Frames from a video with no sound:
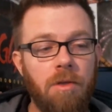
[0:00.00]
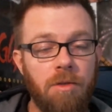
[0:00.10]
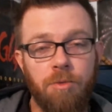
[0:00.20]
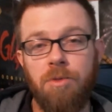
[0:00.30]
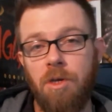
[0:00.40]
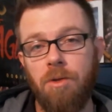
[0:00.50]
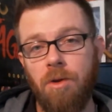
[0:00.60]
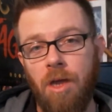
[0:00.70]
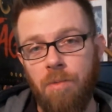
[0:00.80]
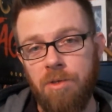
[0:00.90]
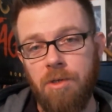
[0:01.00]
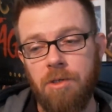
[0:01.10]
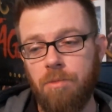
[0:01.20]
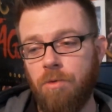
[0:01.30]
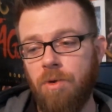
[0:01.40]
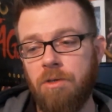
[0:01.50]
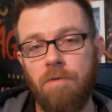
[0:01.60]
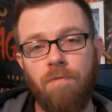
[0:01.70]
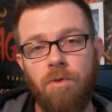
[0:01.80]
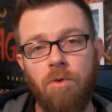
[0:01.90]
This particular game, it sets up a
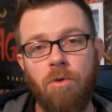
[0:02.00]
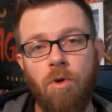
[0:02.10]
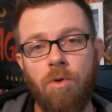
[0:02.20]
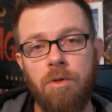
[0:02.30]
reason for you to go